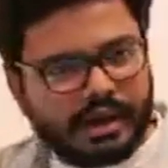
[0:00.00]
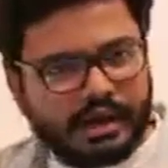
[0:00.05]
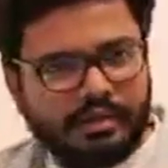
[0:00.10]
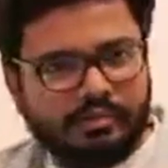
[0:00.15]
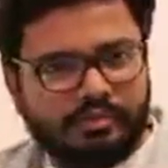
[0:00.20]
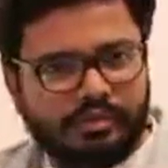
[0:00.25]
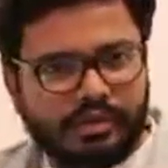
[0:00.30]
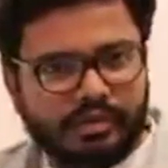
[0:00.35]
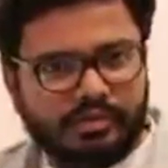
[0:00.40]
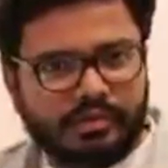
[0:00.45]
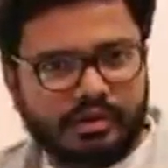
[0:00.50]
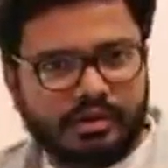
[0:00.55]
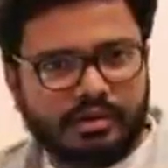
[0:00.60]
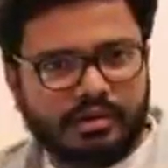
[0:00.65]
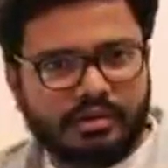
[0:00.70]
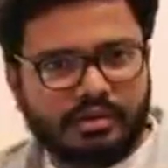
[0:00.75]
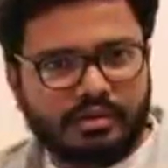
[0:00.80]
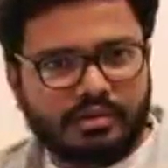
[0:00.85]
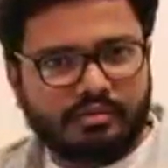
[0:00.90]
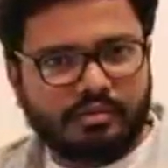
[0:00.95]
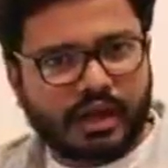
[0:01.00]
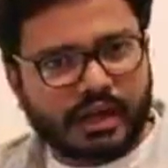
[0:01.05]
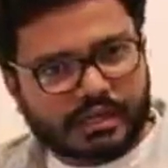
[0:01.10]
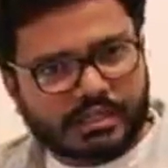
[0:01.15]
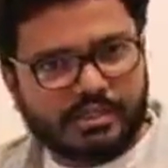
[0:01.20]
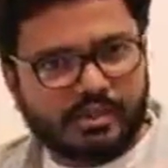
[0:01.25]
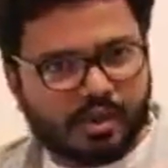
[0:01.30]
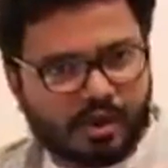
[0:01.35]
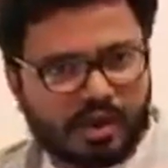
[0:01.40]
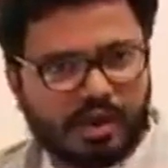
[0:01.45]
Monday fever,
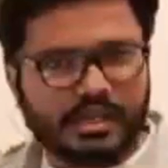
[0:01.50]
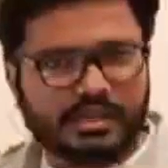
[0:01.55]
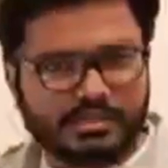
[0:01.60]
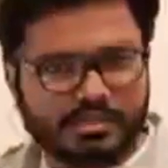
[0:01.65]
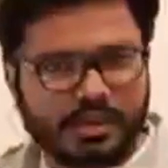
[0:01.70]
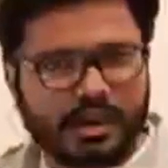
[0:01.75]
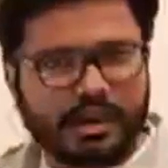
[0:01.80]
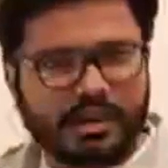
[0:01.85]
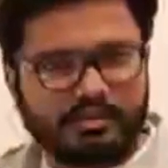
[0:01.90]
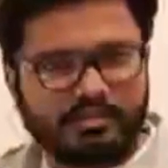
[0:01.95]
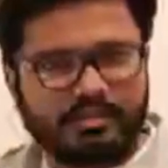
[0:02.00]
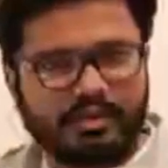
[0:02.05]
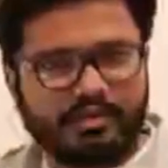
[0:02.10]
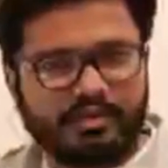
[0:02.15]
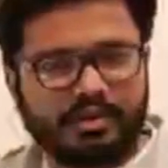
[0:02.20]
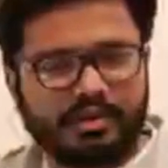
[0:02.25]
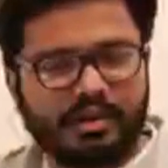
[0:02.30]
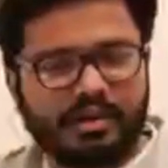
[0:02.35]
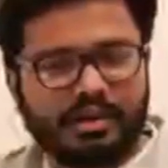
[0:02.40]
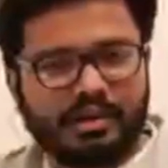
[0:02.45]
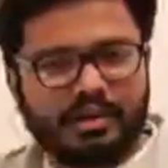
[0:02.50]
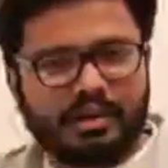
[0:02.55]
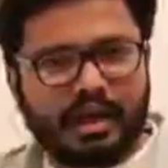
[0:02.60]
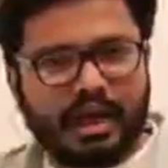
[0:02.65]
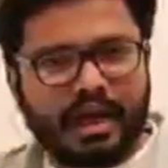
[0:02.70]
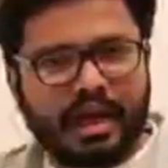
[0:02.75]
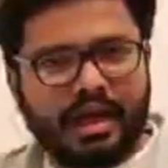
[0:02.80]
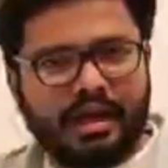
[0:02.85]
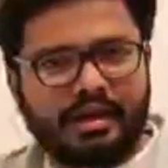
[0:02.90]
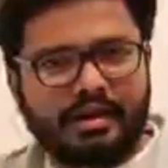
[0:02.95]
why it's called as Monday fever,
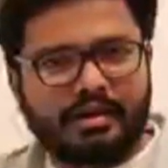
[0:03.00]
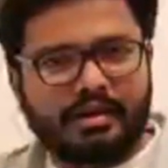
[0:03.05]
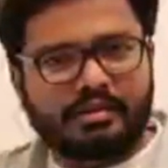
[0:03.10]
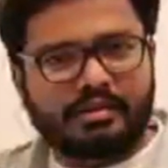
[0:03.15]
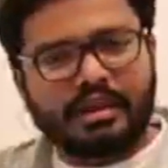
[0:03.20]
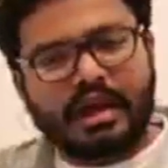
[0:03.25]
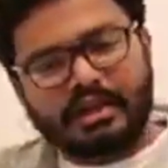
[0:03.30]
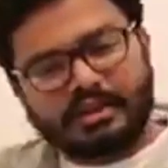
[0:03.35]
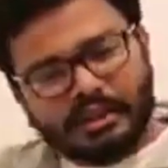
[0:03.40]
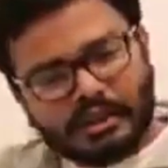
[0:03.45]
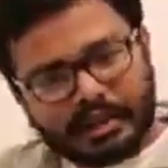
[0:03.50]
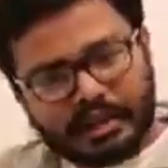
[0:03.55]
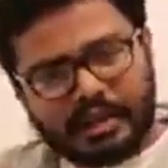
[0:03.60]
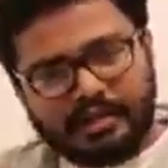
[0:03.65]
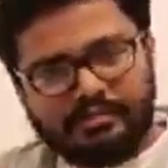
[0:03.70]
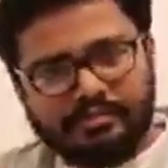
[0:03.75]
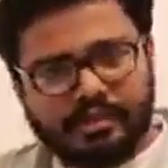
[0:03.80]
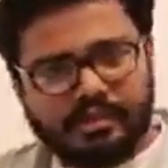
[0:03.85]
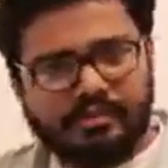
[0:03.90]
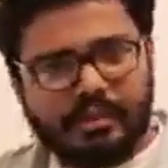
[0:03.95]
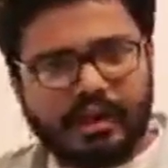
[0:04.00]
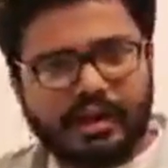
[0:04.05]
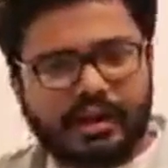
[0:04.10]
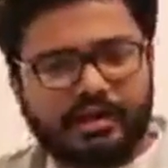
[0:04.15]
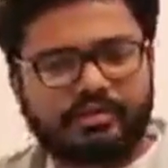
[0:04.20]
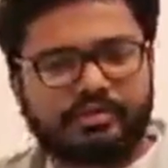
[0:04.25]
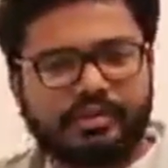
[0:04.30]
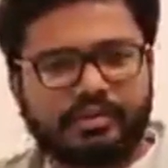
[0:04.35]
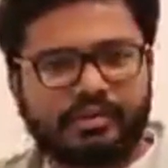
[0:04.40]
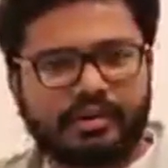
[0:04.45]
and the other name for
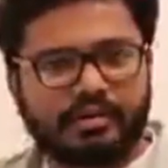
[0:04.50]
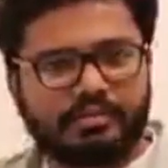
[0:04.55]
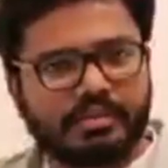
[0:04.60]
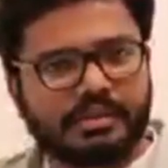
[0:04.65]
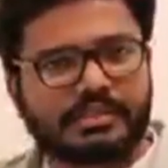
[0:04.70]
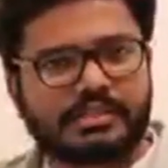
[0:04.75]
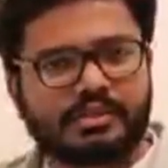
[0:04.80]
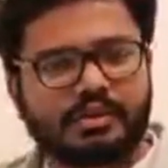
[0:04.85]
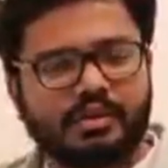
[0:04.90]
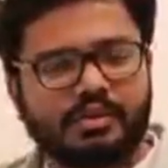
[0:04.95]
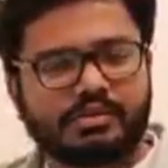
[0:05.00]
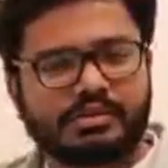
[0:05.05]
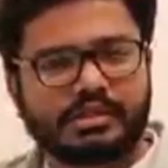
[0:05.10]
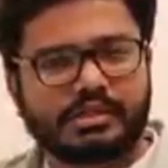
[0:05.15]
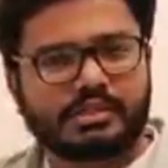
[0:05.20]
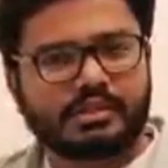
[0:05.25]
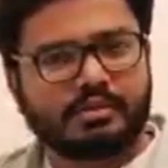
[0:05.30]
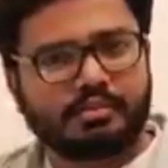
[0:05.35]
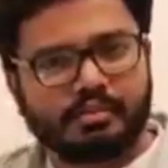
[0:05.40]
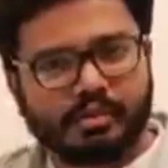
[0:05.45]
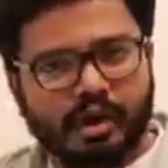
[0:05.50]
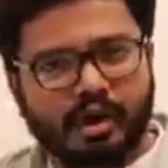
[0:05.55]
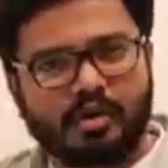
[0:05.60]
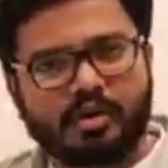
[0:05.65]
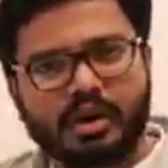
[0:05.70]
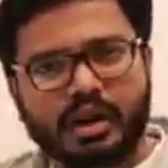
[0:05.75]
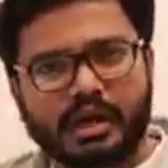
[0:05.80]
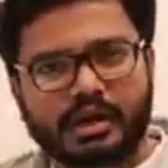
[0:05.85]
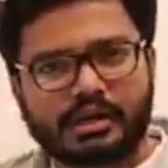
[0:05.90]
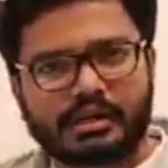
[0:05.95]
Monday fever, byssinosis or
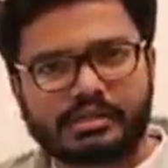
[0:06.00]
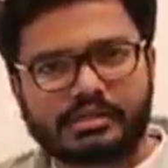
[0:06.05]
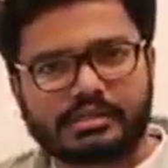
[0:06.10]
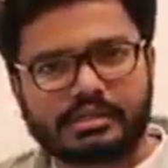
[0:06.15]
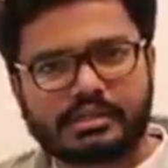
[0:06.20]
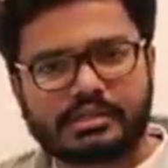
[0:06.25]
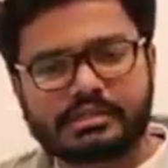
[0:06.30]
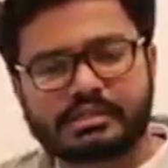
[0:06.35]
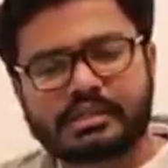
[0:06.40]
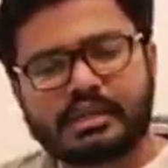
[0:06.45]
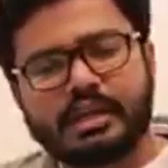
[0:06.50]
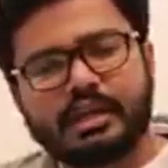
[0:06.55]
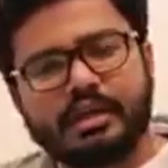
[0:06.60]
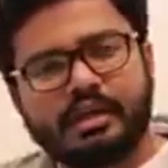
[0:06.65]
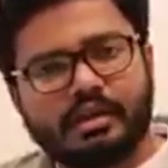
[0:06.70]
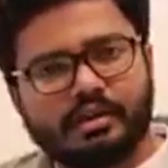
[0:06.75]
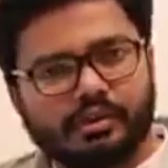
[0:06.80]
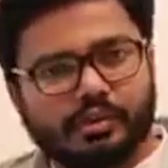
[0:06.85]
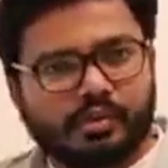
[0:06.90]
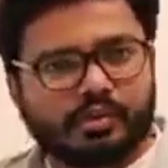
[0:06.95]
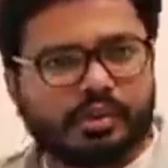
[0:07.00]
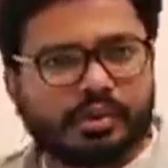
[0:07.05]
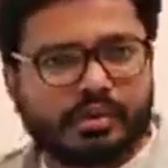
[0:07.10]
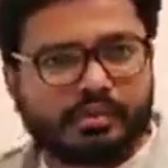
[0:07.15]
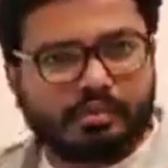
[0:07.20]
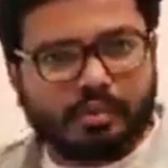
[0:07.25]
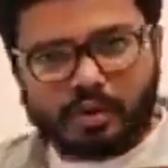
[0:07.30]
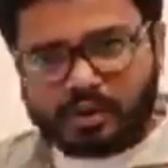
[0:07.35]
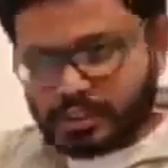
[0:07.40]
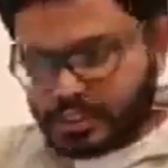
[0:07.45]
brown lung disease due
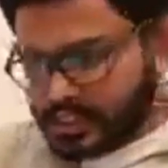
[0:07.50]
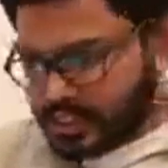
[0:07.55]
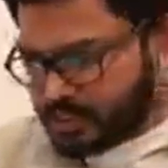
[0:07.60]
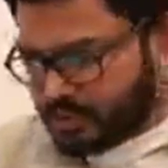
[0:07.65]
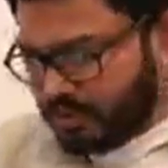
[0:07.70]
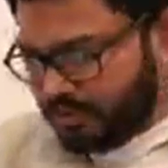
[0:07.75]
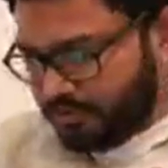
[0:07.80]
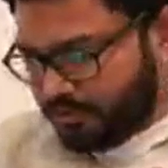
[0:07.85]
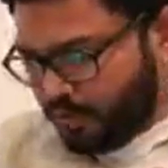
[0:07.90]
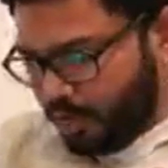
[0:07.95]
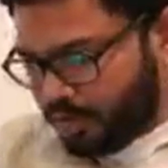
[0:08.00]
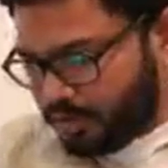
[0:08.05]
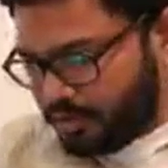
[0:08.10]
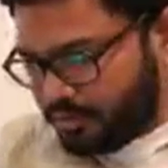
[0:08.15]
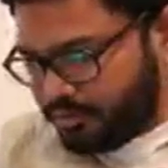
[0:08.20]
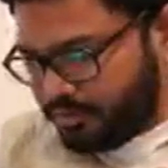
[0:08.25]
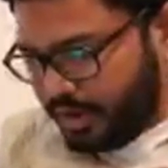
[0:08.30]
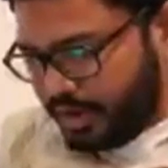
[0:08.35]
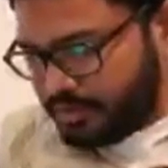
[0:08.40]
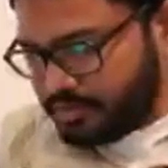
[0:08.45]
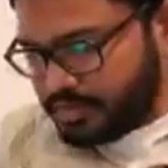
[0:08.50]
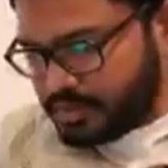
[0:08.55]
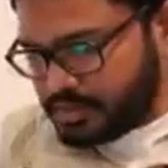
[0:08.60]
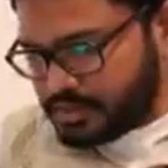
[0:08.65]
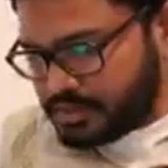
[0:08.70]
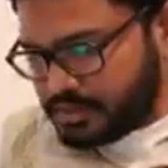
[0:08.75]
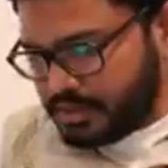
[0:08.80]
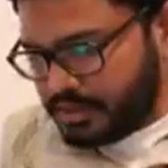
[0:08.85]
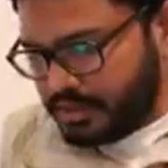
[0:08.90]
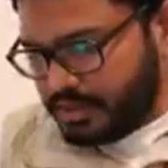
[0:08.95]
to deposition of cotton
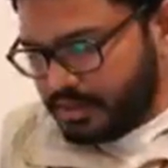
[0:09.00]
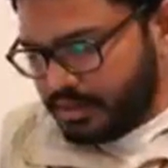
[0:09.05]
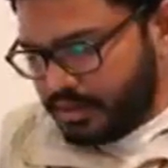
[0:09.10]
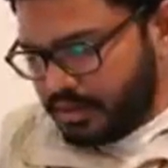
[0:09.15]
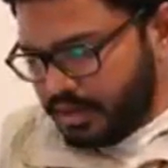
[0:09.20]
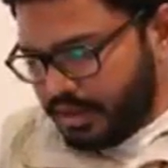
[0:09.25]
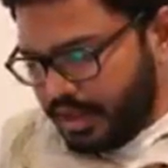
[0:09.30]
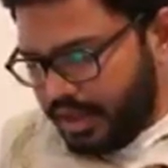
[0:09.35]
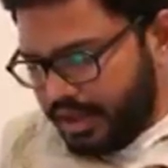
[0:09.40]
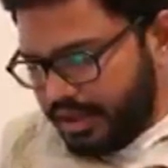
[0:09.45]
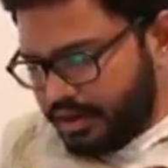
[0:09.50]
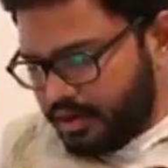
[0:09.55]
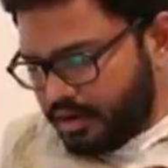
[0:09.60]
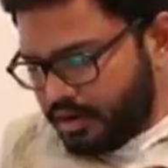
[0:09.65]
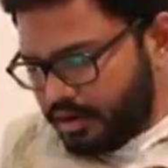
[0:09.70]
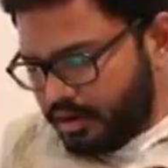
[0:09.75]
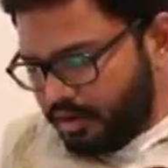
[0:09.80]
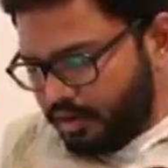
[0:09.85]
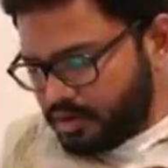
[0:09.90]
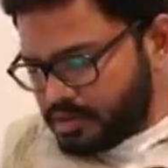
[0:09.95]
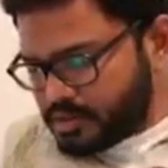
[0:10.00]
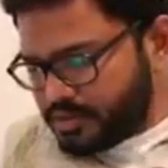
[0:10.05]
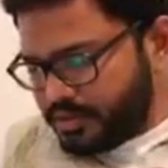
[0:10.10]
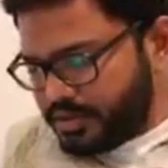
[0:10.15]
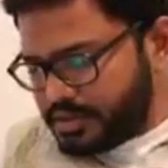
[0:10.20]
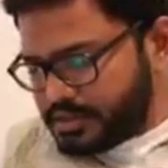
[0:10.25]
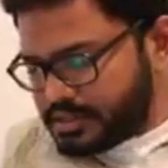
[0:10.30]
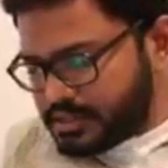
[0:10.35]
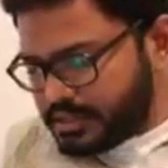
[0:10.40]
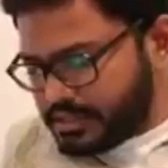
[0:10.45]
fibers. And
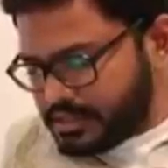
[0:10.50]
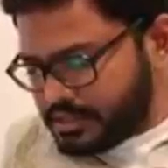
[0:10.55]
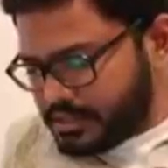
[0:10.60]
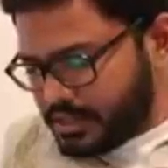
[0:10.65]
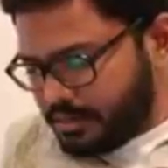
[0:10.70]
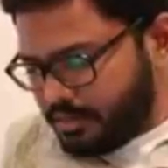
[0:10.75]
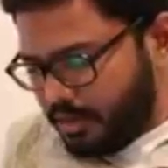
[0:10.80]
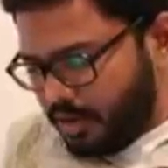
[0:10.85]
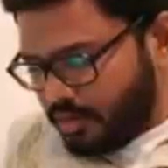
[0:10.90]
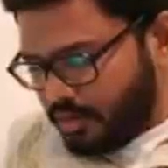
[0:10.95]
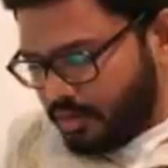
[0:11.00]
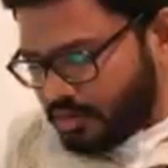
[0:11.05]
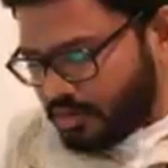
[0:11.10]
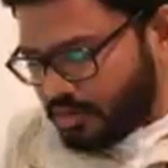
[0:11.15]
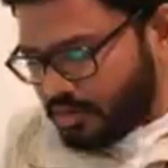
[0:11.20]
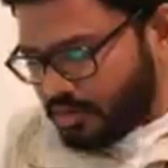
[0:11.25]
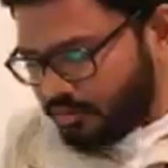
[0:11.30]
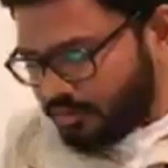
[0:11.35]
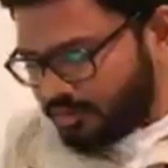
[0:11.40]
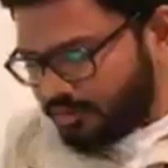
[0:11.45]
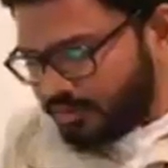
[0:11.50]
also we discussed about